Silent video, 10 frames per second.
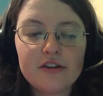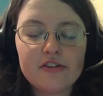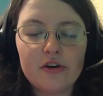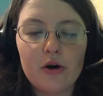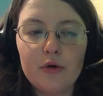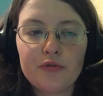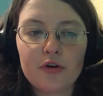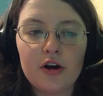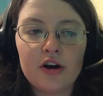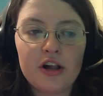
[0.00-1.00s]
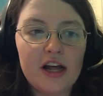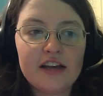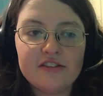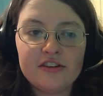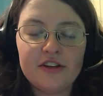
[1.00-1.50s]
So overall,
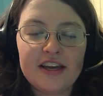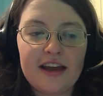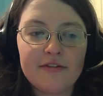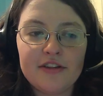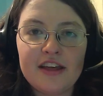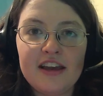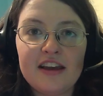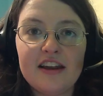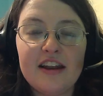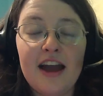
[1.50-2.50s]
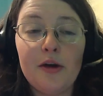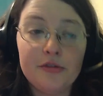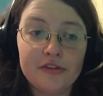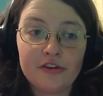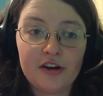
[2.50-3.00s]
I still like everything.
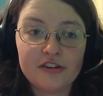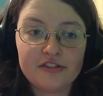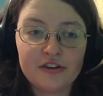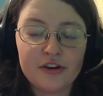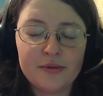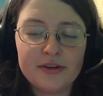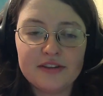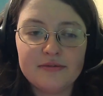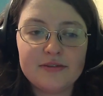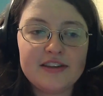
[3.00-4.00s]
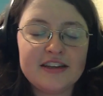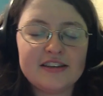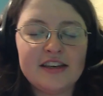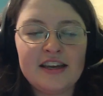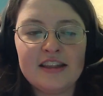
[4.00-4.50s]
Niles is awesome, and
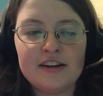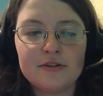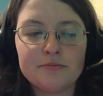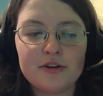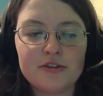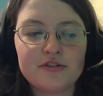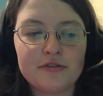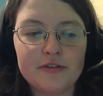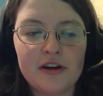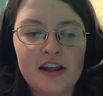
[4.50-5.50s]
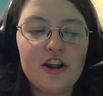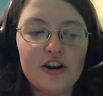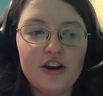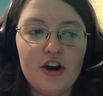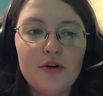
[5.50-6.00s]
Cece, and they're still funny.
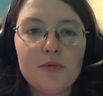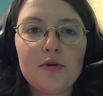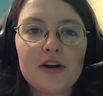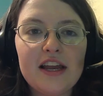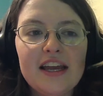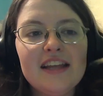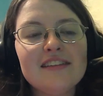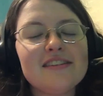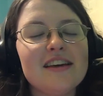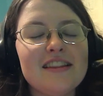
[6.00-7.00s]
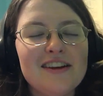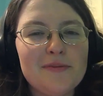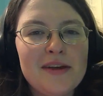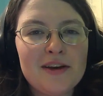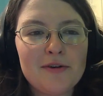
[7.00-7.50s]
No more hints at there
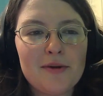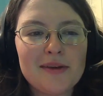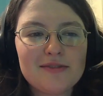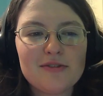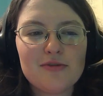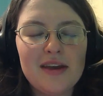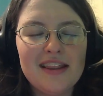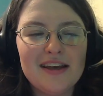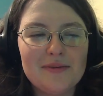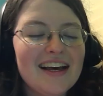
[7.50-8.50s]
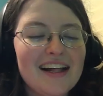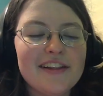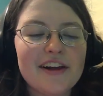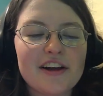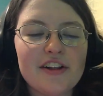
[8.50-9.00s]
being a romance between them.
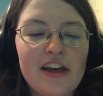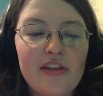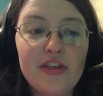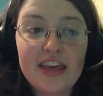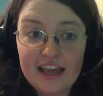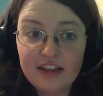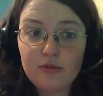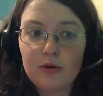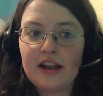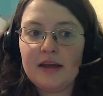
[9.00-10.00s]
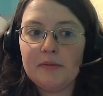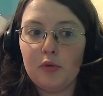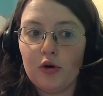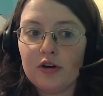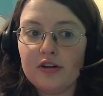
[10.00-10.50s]
Luckily, the kids were in it
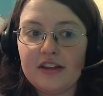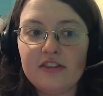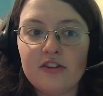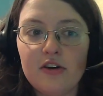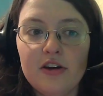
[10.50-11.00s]
more. That's good.